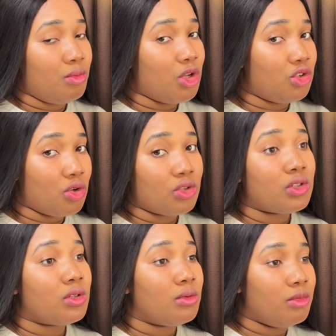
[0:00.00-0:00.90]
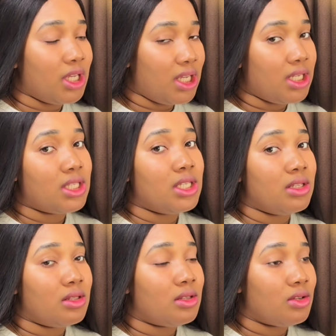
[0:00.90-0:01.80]
may just be
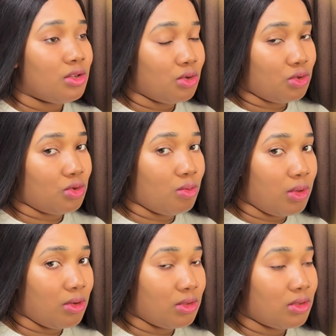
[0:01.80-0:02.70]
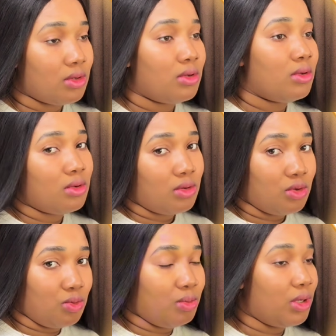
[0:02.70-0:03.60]
hitting your stop loss.
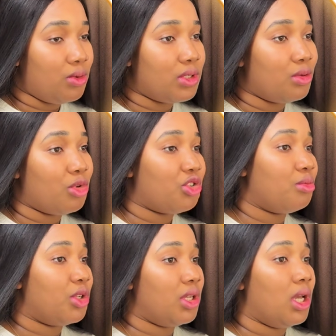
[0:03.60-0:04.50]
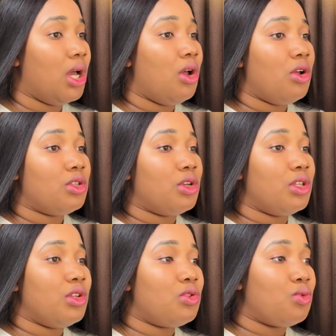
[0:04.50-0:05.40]
You will be losing much money. So
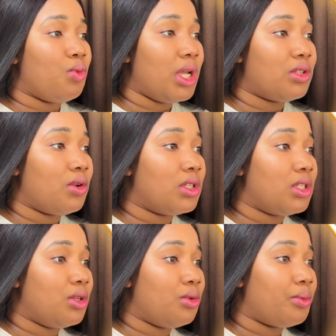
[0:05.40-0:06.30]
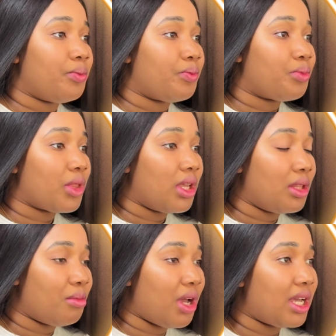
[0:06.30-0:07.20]
you need to wait until
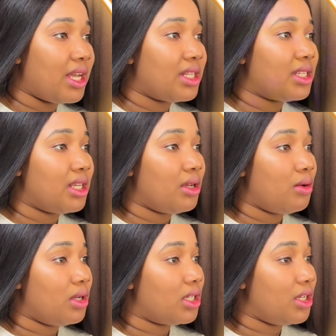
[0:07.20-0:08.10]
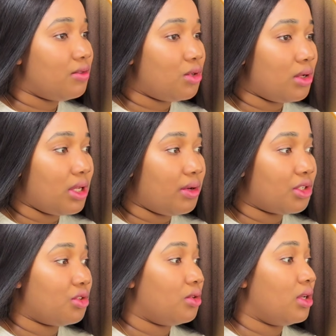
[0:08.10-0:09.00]
the market gives you a
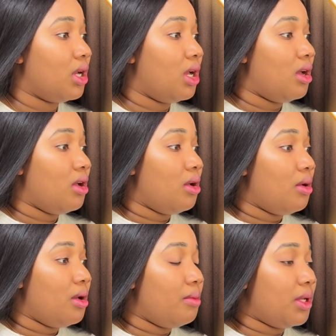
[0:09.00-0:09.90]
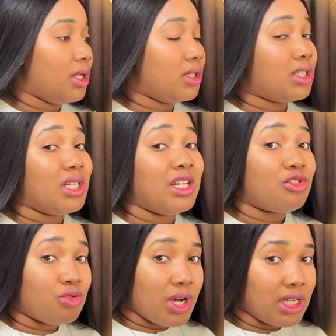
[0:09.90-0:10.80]
direction, because the
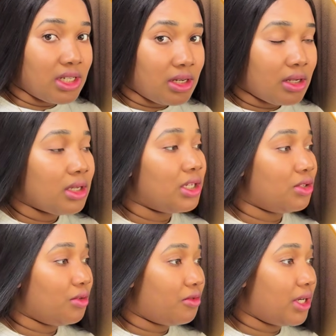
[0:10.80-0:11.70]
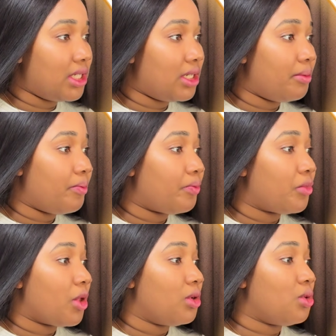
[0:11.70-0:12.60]
trend is your friend.
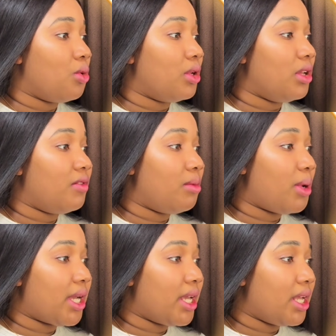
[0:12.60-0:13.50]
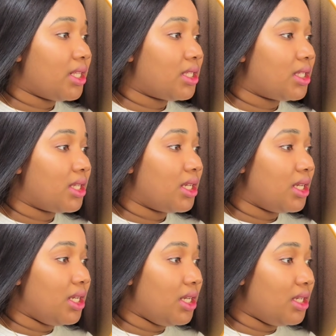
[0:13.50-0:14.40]
So if the market
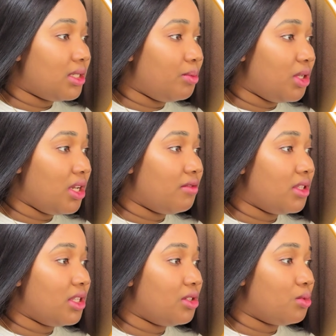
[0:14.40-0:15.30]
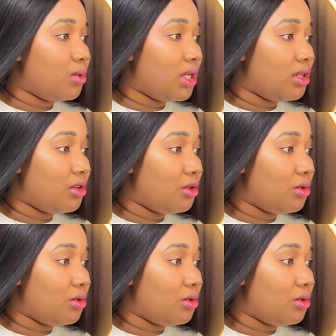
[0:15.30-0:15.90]
is behaving this way,